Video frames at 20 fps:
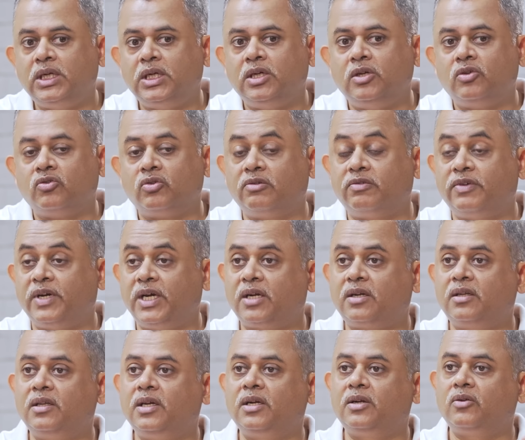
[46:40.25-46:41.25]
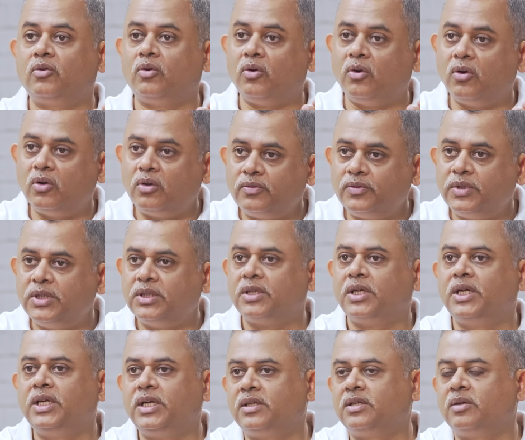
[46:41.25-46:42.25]
So the fact that all of these
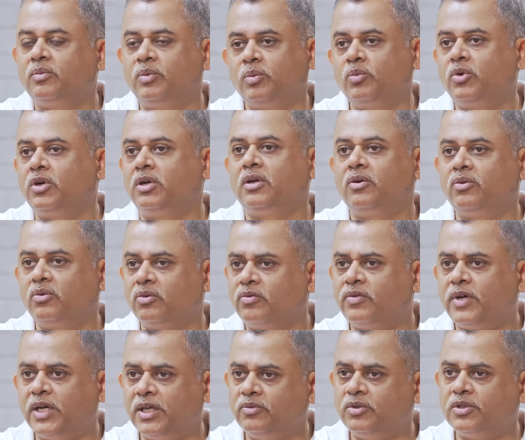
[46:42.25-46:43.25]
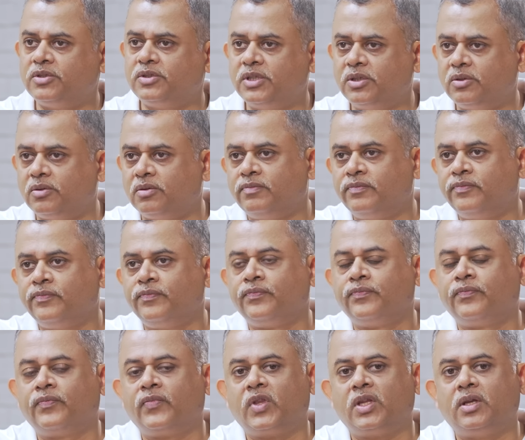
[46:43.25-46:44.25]
rates have been brought down to 5 or 0
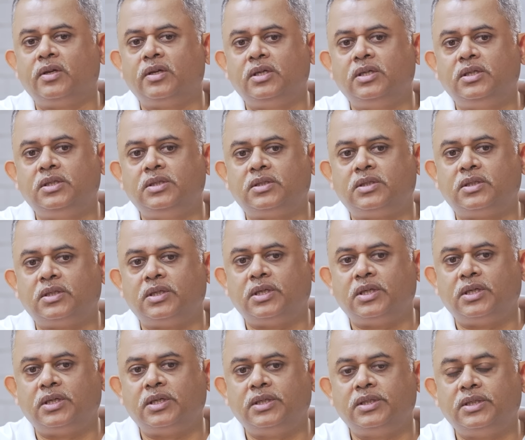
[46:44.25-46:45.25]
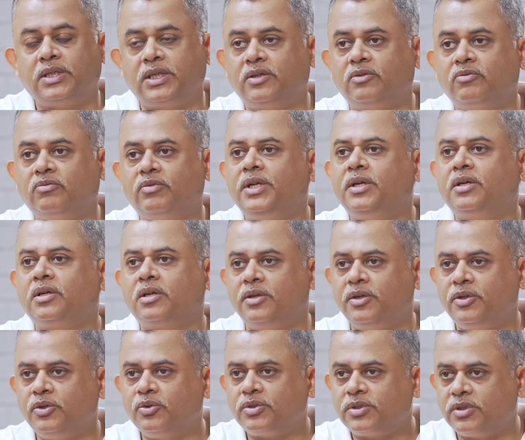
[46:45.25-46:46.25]
is I think very
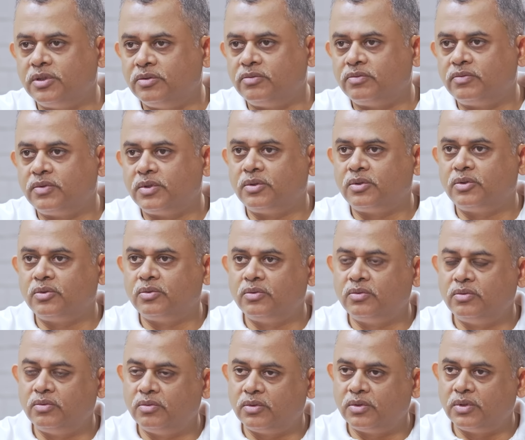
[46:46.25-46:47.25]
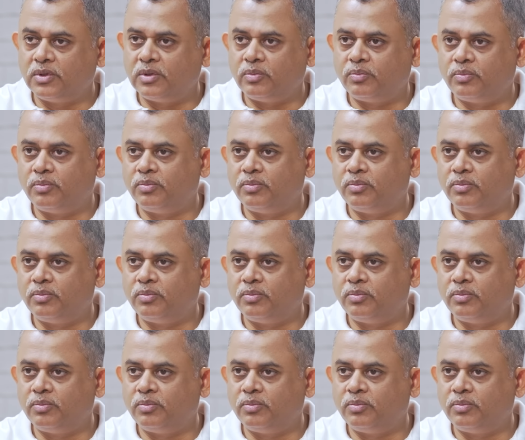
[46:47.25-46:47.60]
conducive to the.